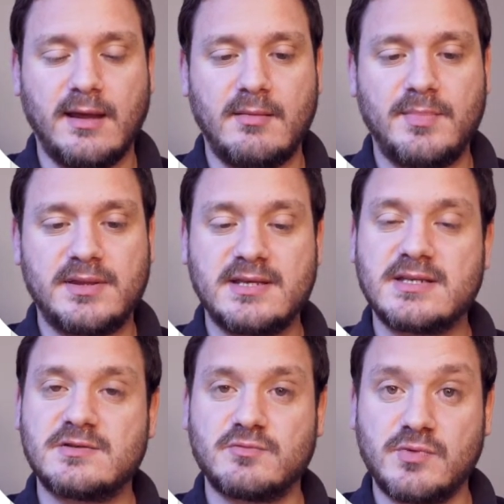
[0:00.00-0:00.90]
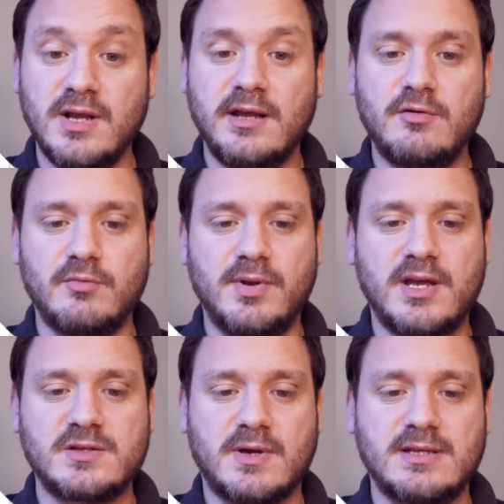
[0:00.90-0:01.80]
but this is really good
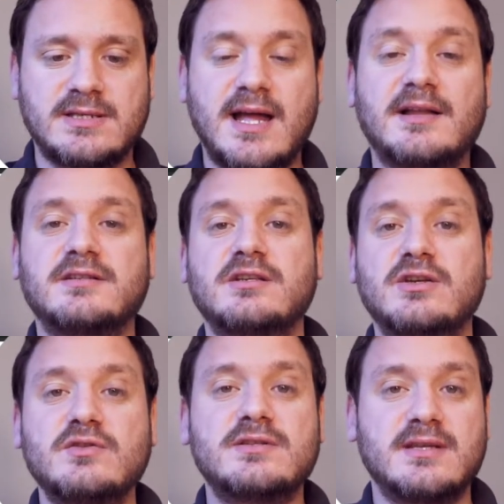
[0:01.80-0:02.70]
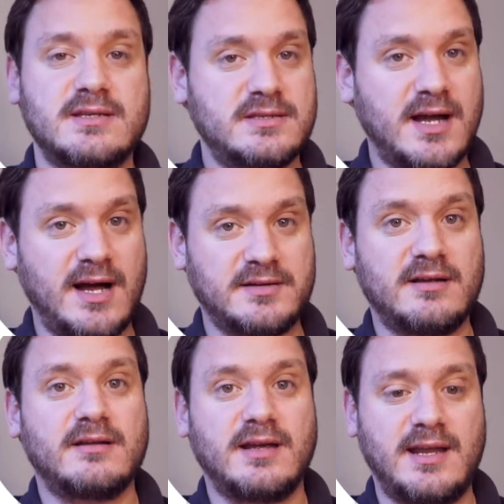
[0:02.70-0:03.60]
because we can start to use this
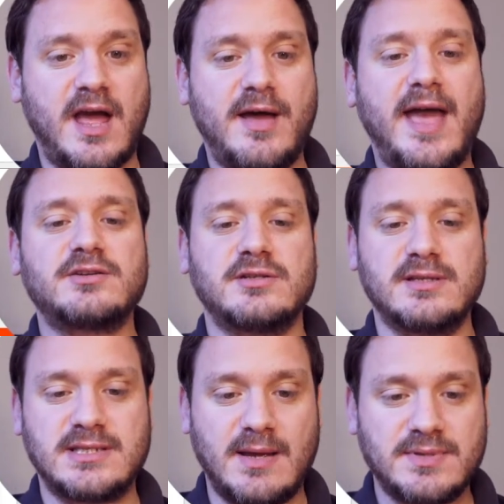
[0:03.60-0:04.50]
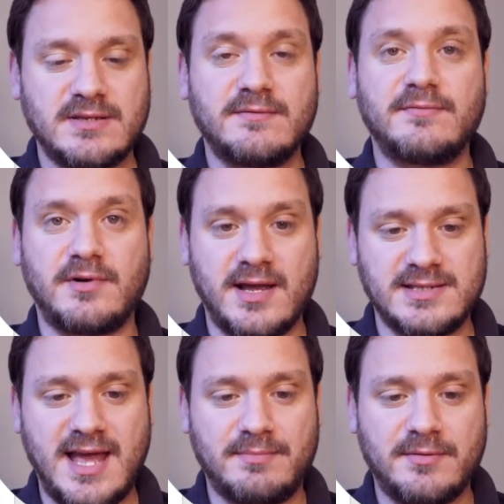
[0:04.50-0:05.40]
data in our action steps for our
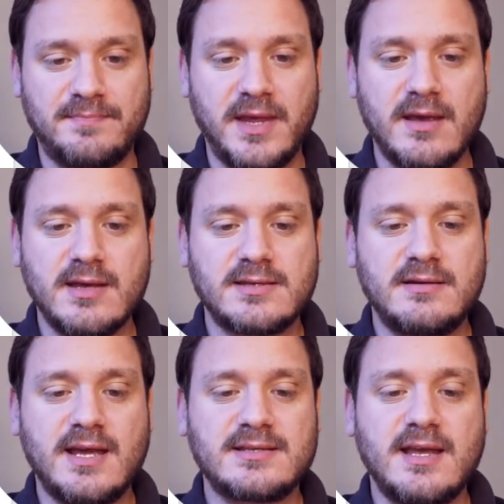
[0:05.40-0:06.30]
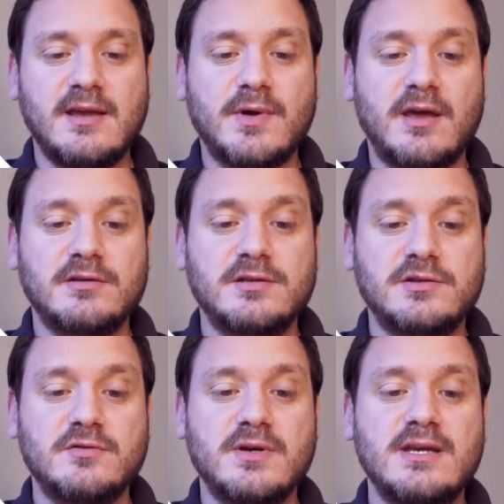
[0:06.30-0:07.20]
Zap. So the next thing we're going to
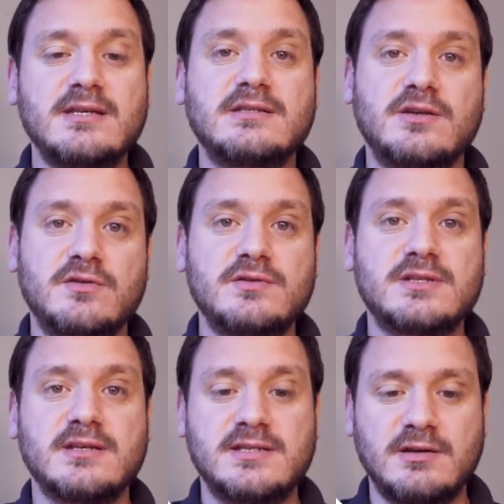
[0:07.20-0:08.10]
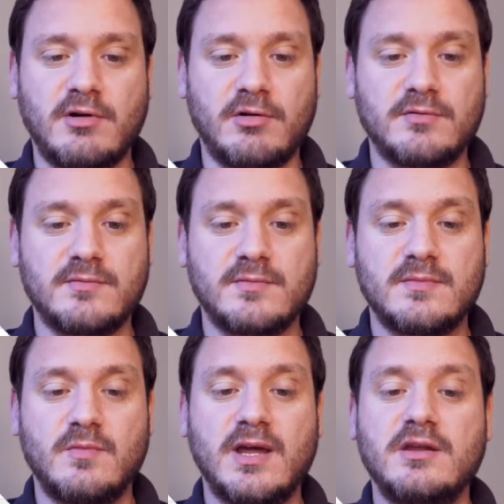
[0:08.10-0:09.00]
do is use Xero.
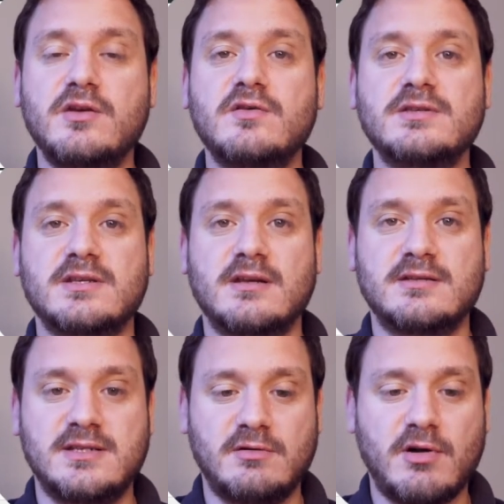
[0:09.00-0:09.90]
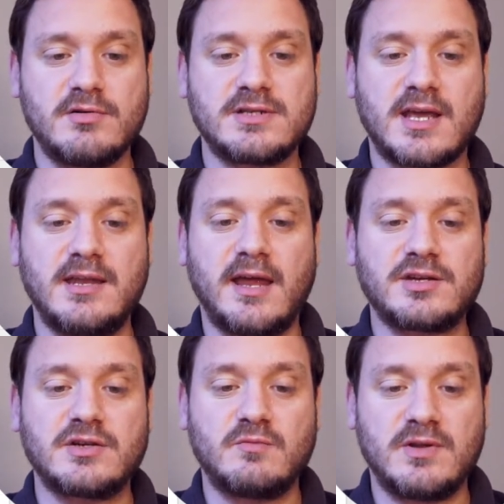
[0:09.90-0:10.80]
We're going to use Xero's
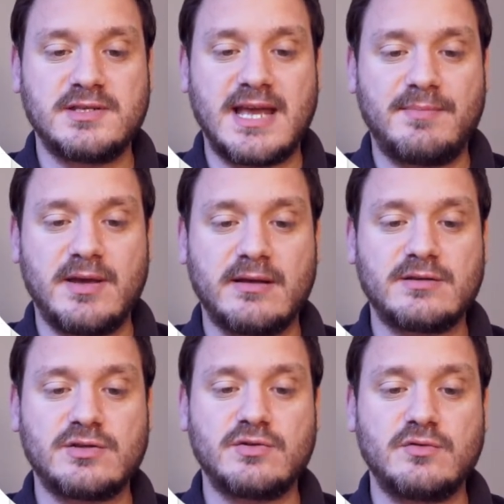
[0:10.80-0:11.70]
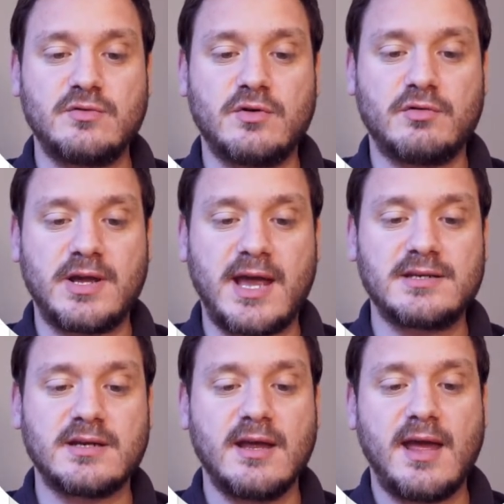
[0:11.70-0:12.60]
connection with Zapier to
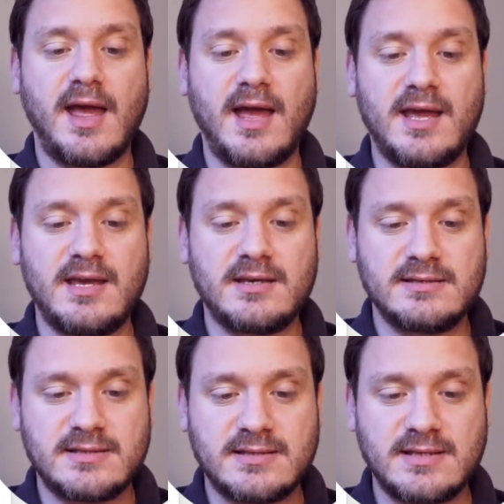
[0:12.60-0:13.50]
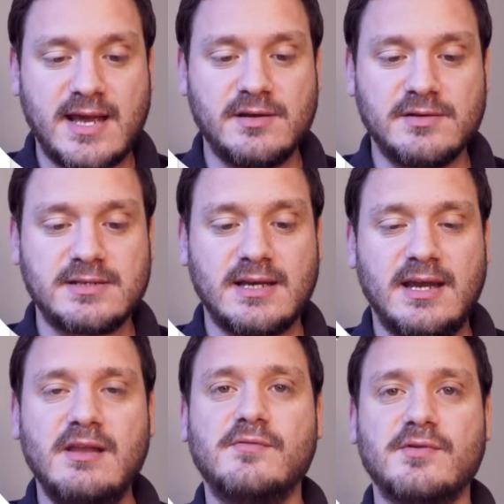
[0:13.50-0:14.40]
create a sales
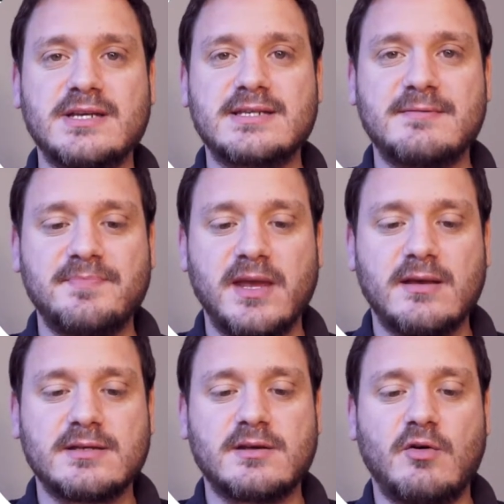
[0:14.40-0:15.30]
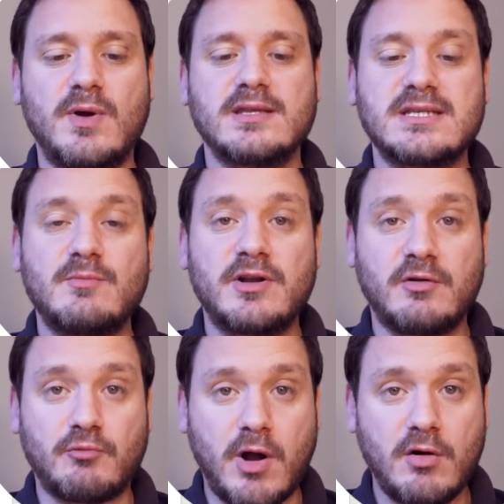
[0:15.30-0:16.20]
invoice. So when someone
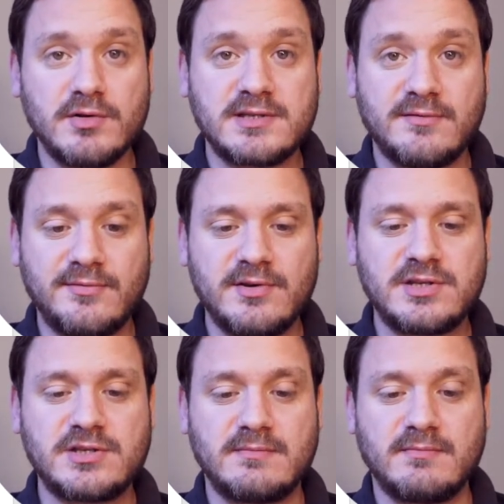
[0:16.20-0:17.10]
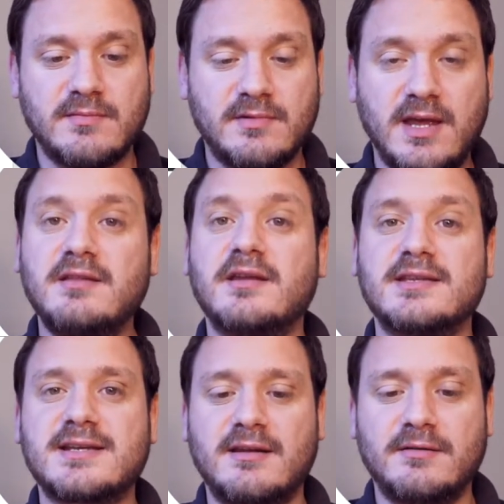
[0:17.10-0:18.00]
enrolls, the first thing that
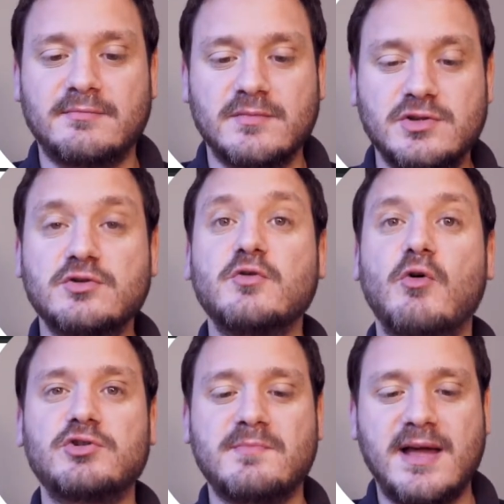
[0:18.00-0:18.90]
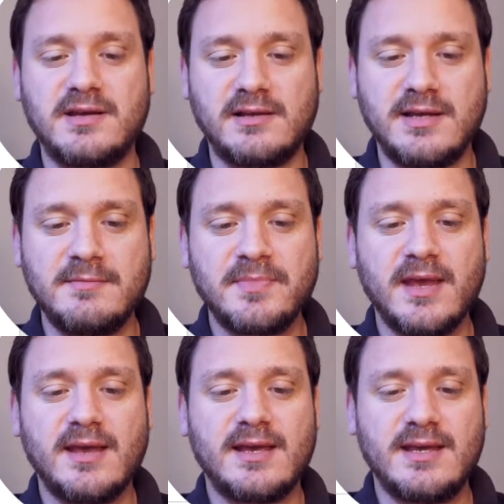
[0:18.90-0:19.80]
it's going to do automatically
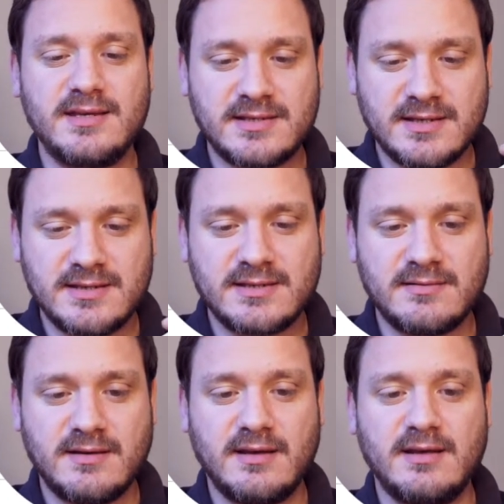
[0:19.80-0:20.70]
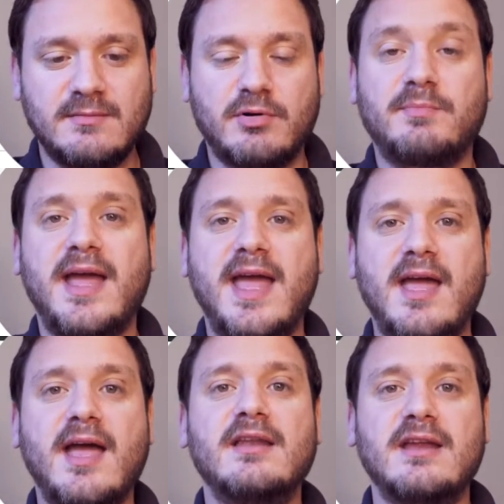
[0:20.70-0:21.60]
is
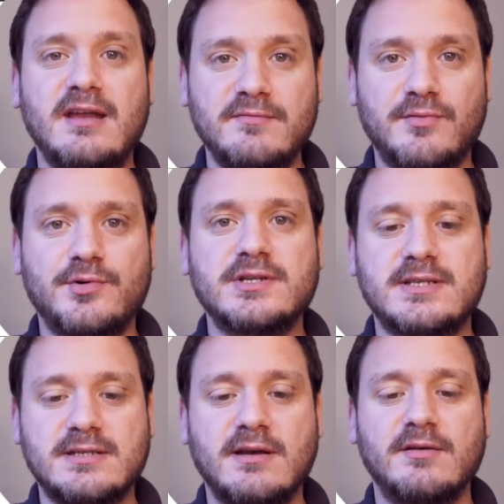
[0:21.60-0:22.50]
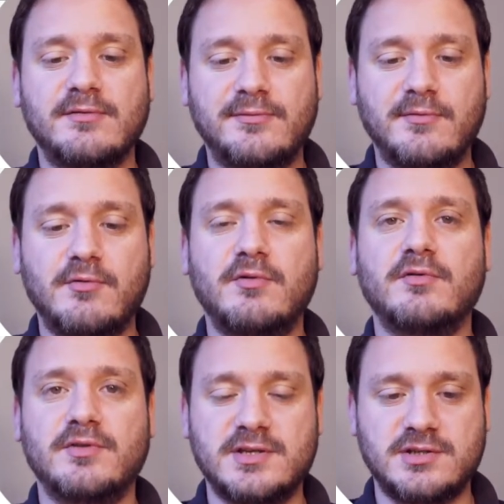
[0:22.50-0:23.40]
prepare an invoice for
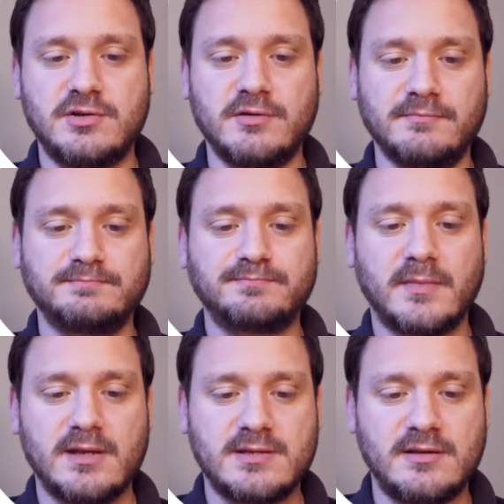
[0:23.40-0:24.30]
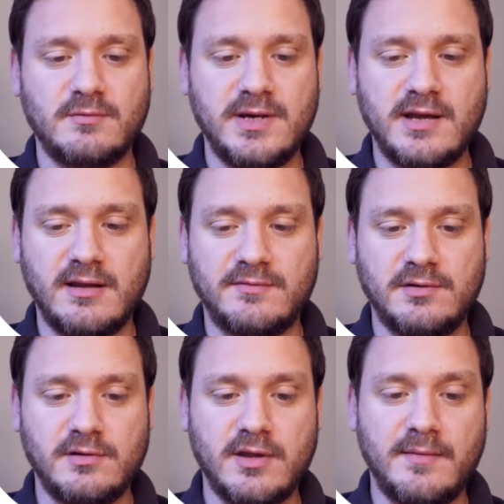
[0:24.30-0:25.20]
the student so that we don't have to
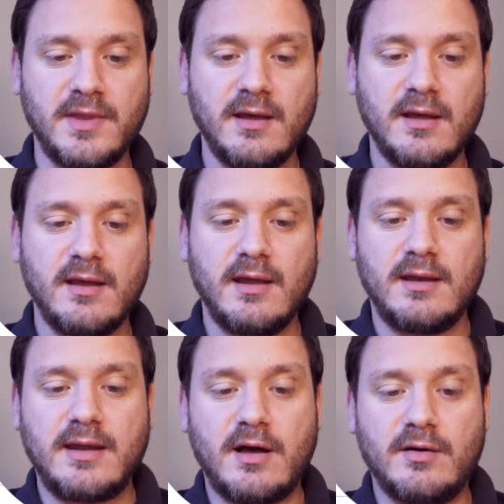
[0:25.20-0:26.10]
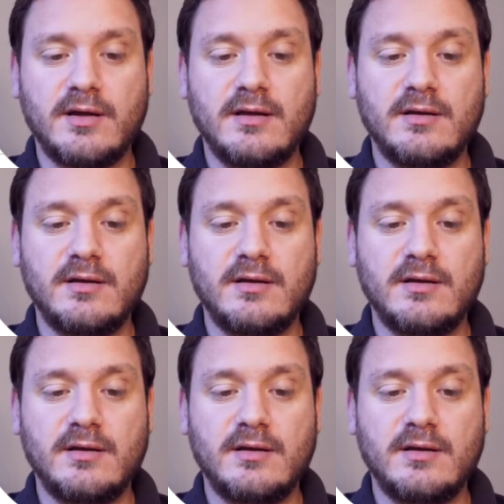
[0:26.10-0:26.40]
do that. Now,